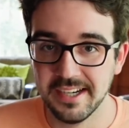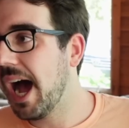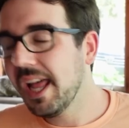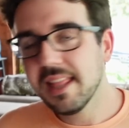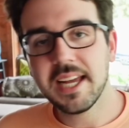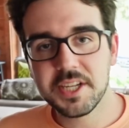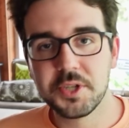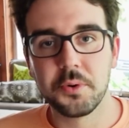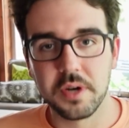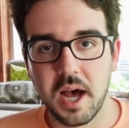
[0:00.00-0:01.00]
I like
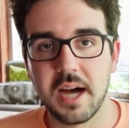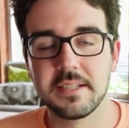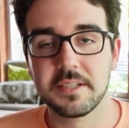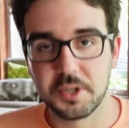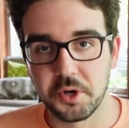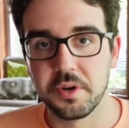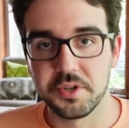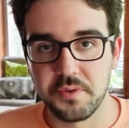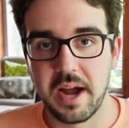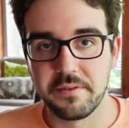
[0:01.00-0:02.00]
Stewart Haas's
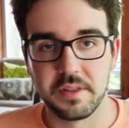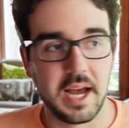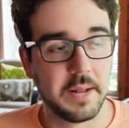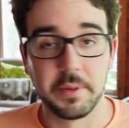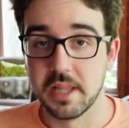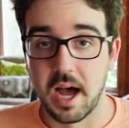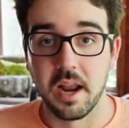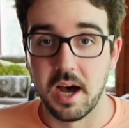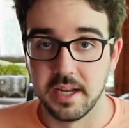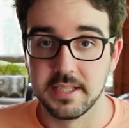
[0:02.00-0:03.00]
current driver lineup a
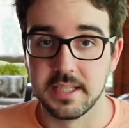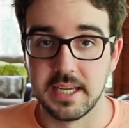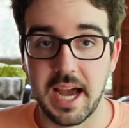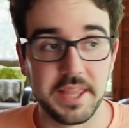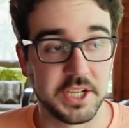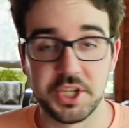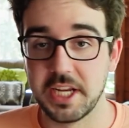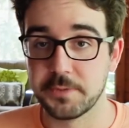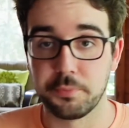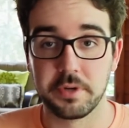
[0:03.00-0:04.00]
lot, honestly. I think
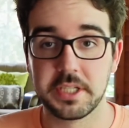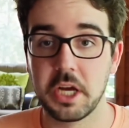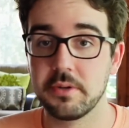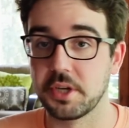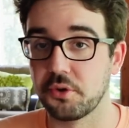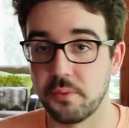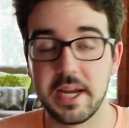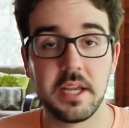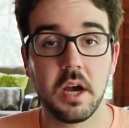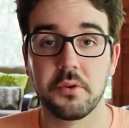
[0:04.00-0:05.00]
Chase Briscoe is a
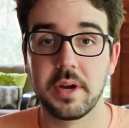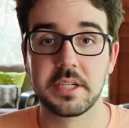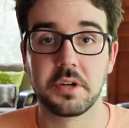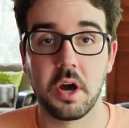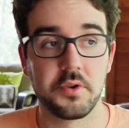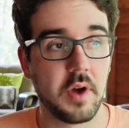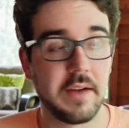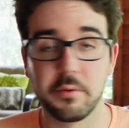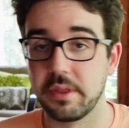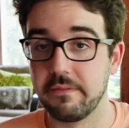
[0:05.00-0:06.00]
great young race car
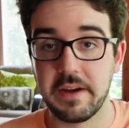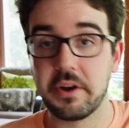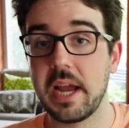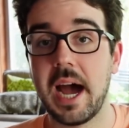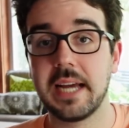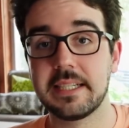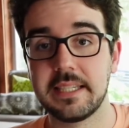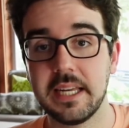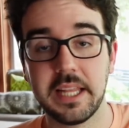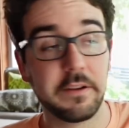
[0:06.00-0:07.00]
driver with a very high
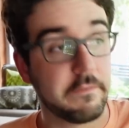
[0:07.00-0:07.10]
ceiling.